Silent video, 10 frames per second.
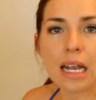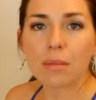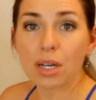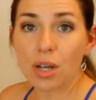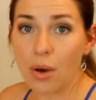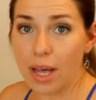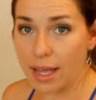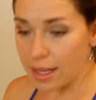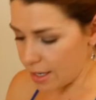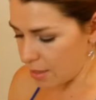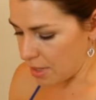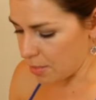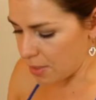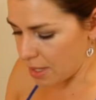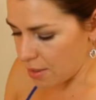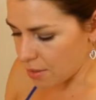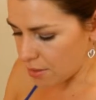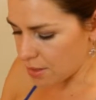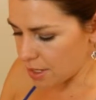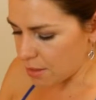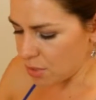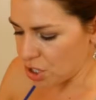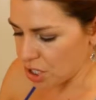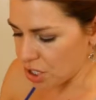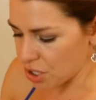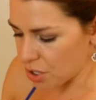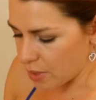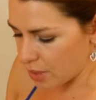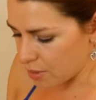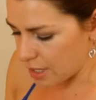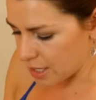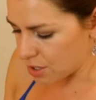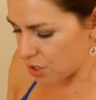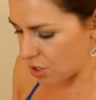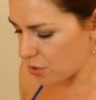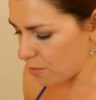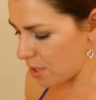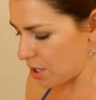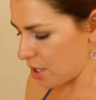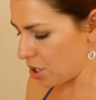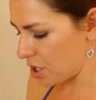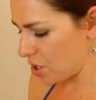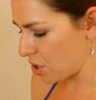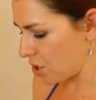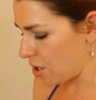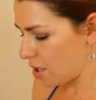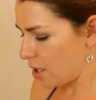I'm gonna go ahead and I'm gonna peel some ginger. We don't need too much of the ginger.